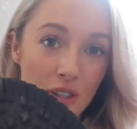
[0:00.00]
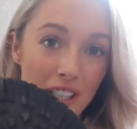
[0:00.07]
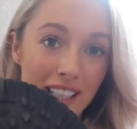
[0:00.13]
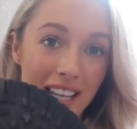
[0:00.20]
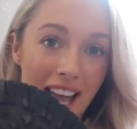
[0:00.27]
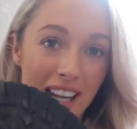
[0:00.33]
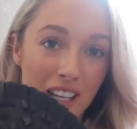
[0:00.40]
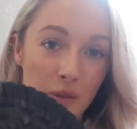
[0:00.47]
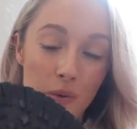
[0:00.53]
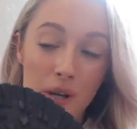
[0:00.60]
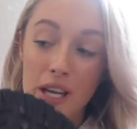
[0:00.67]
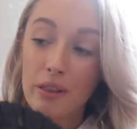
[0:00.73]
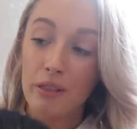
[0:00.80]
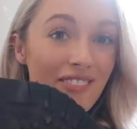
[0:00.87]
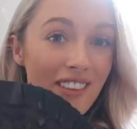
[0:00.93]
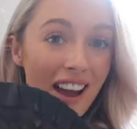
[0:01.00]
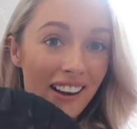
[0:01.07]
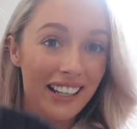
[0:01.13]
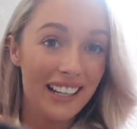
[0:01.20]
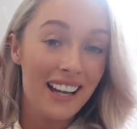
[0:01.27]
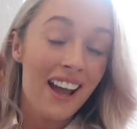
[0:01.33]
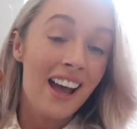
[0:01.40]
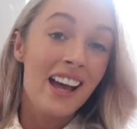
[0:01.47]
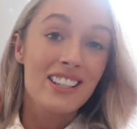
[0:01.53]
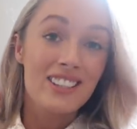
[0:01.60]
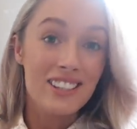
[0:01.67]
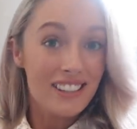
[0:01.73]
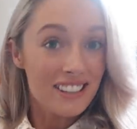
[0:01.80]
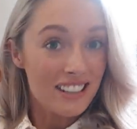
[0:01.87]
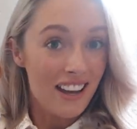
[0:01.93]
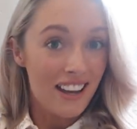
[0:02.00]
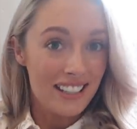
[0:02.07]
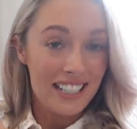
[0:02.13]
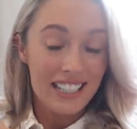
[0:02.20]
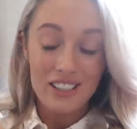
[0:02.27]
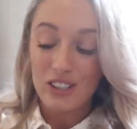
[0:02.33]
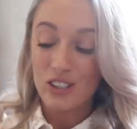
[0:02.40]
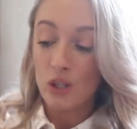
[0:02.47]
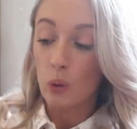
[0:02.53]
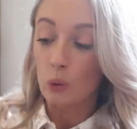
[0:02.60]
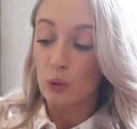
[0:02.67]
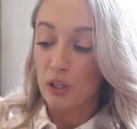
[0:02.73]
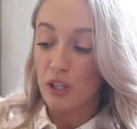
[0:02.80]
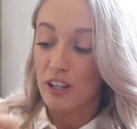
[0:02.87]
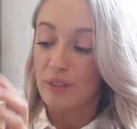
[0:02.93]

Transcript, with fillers: again with a very sturdy sole to